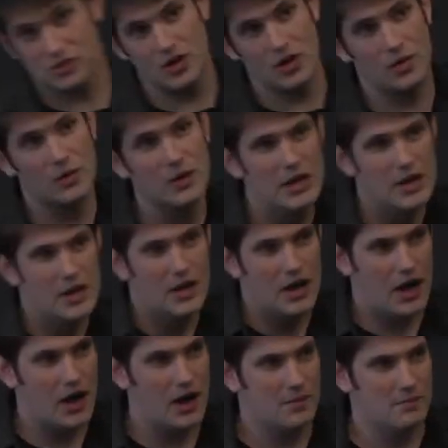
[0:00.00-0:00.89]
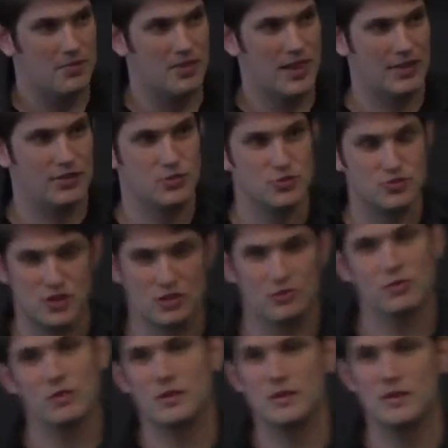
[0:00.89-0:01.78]
to know that they're
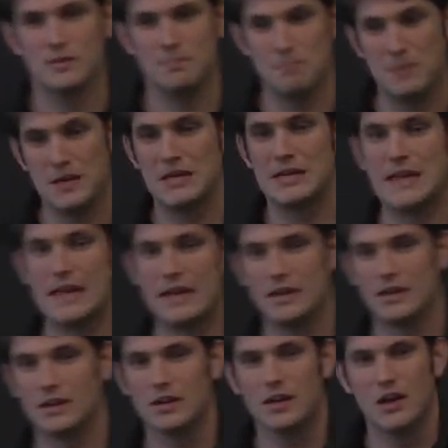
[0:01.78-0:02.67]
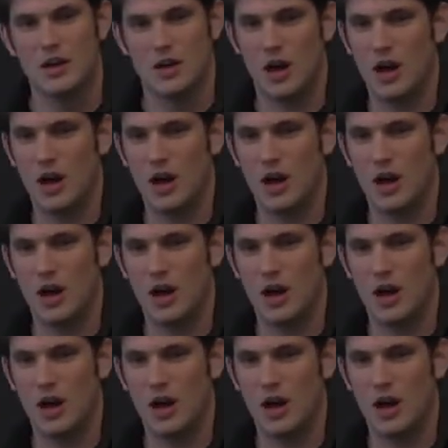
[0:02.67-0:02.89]
generally mitigated.